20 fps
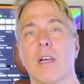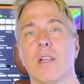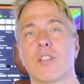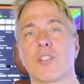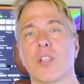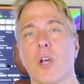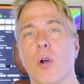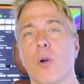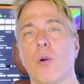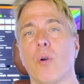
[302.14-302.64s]

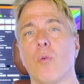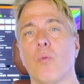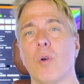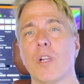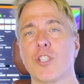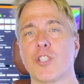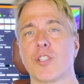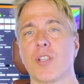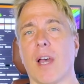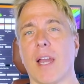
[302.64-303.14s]
So
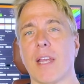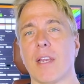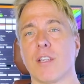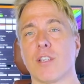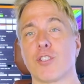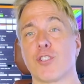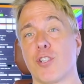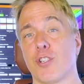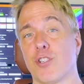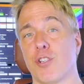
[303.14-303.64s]
which site
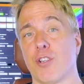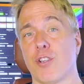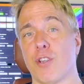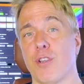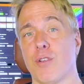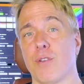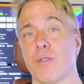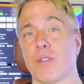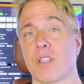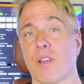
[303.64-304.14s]
should you
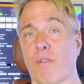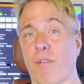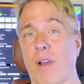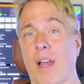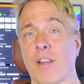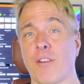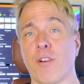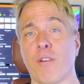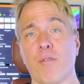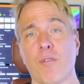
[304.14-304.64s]
use to
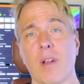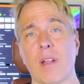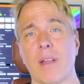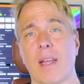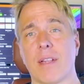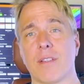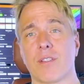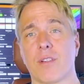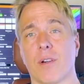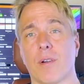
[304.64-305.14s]
find your
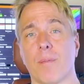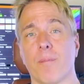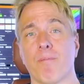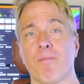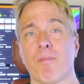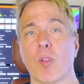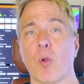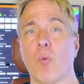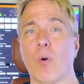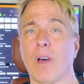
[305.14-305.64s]
freelancer?
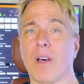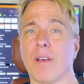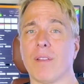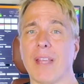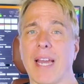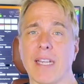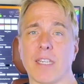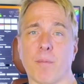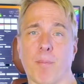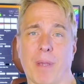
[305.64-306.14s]
Well,
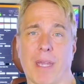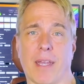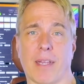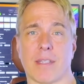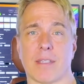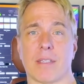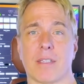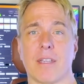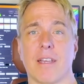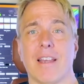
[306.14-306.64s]
that
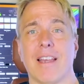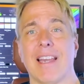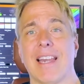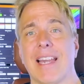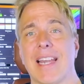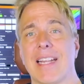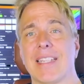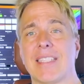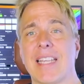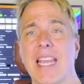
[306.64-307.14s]
depends.
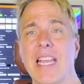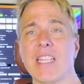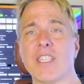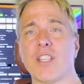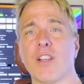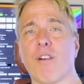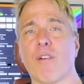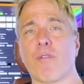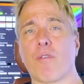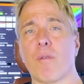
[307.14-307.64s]
It's
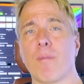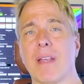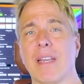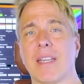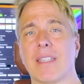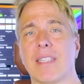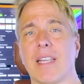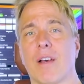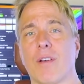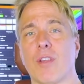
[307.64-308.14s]
easier for me
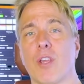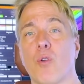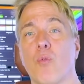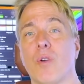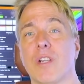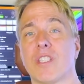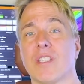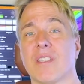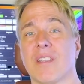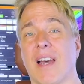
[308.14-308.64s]
to tell you
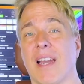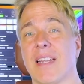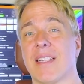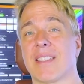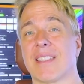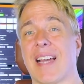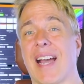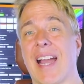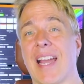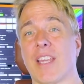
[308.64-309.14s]
which
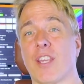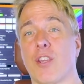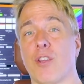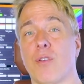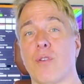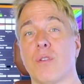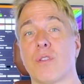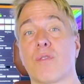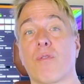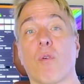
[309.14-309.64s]
sites I
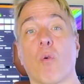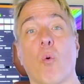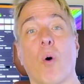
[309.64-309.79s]
use for